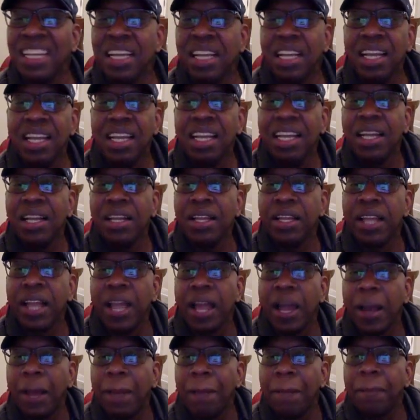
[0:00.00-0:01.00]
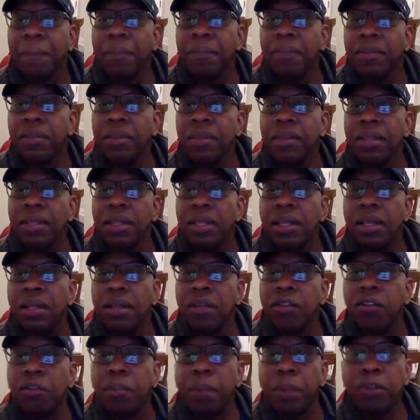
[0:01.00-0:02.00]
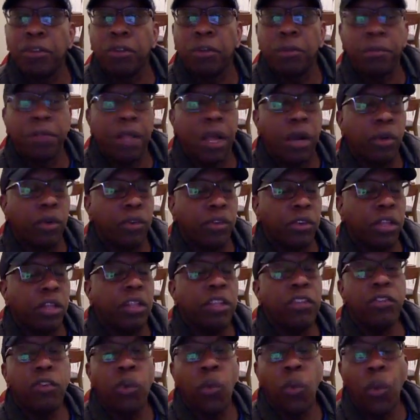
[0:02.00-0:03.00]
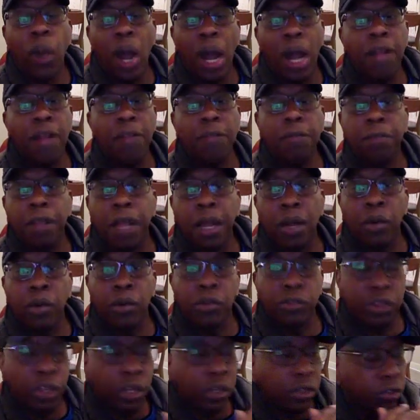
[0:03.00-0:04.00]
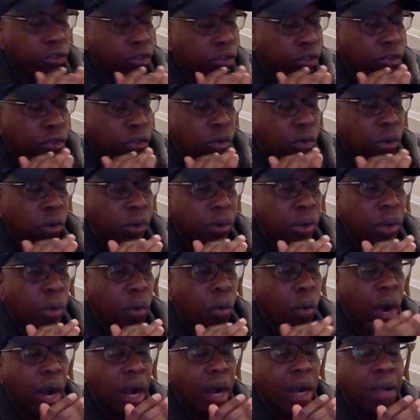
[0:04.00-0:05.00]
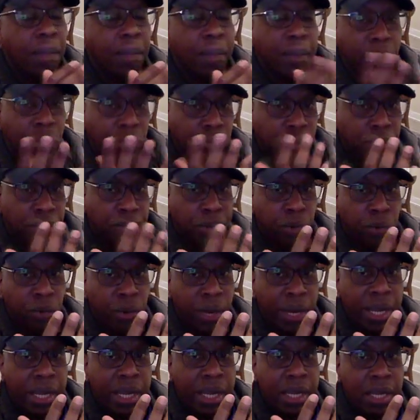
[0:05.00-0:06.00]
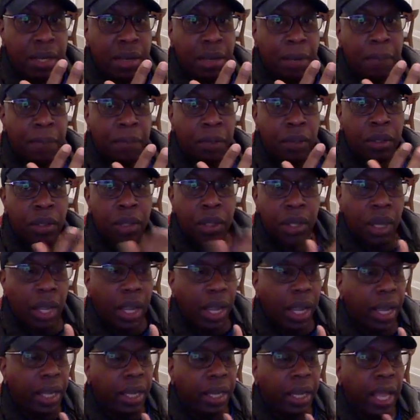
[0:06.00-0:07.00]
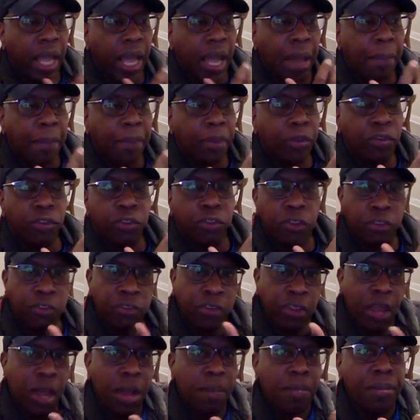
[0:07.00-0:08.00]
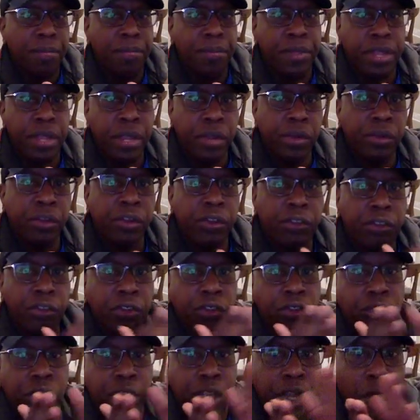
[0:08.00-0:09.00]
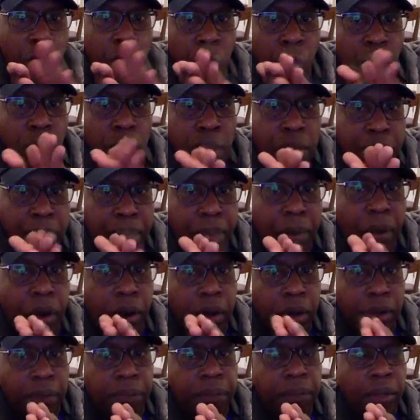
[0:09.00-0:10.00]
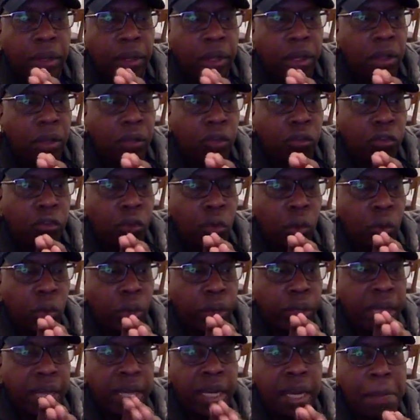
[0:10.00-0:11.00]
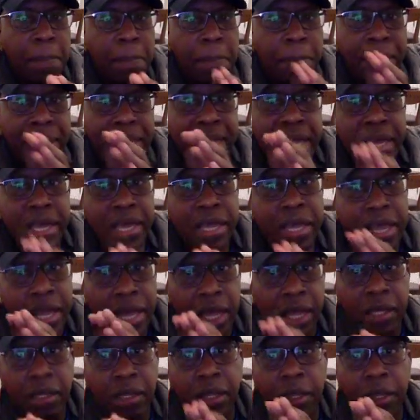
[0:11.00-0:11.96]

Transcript: Yeah. Special flowers. Yeah, these are wildflowers that are just growing wild because of the rain. And it happens this time of year. This is the early part. So we're not at peak yet.